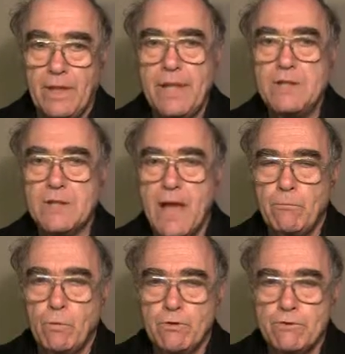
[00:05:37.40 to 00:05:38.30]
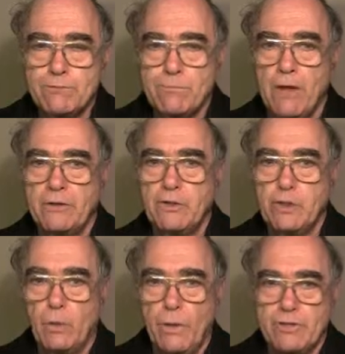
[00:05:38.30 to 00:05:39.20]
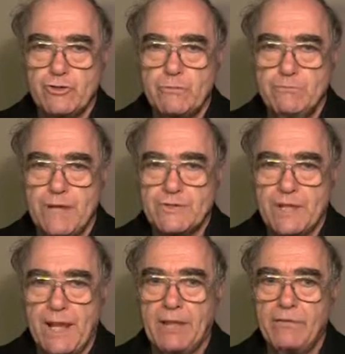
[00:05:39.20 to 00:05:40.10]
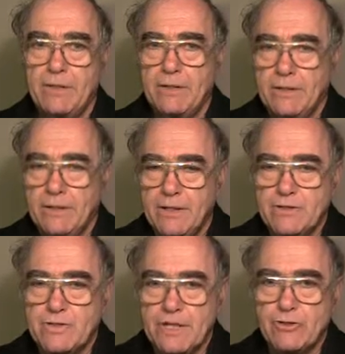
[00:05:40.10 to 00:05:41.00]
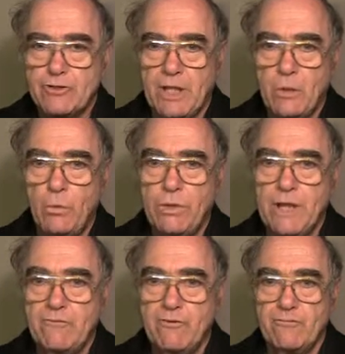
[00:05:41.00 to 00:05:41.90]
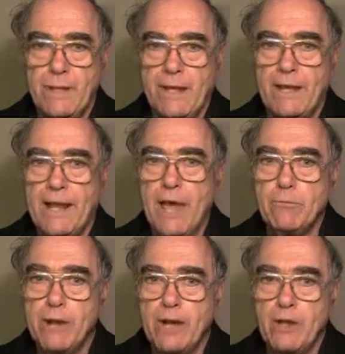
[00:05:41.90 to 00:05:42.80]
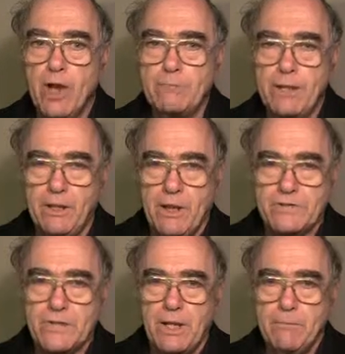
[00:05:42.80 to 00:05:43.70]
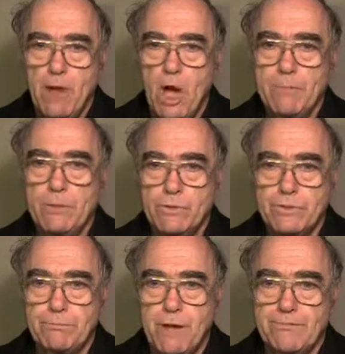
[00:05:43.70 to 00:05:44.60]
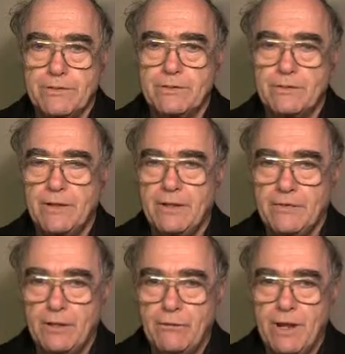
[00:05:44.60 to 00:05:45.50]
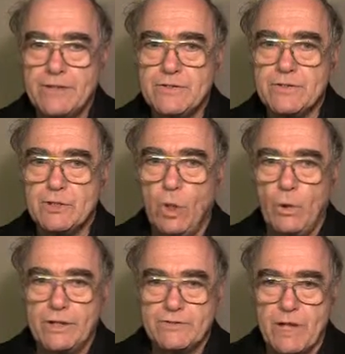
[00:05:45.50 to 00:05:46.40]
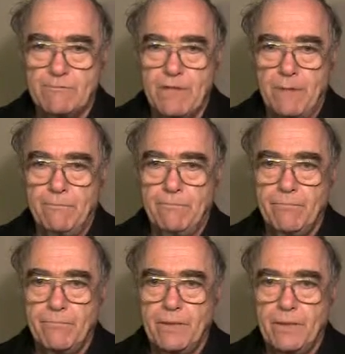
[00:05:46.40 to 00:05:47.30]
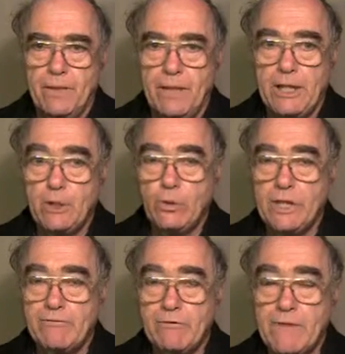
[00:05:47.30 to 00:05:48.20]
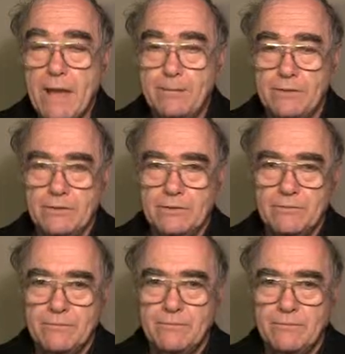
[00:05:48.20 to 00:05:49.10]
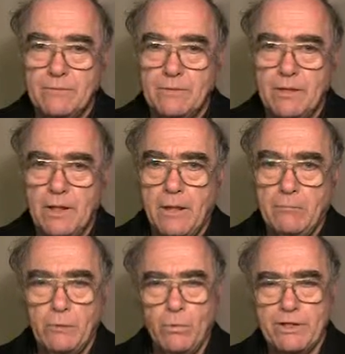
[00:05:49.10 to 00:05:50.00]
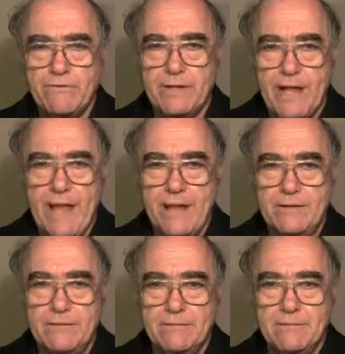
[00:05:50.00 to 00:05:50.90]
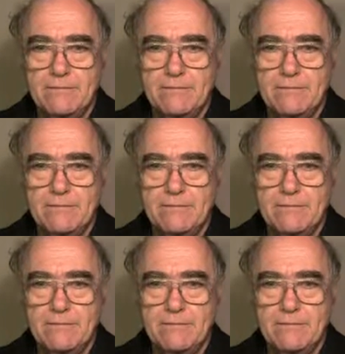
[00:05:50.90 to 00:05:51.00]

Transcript: Islam would respond to the question by saying that such a thing would never have been allowed by God because Muhammad was a prophet, the greatest and holiest of them. It could never have happened. But what if it had?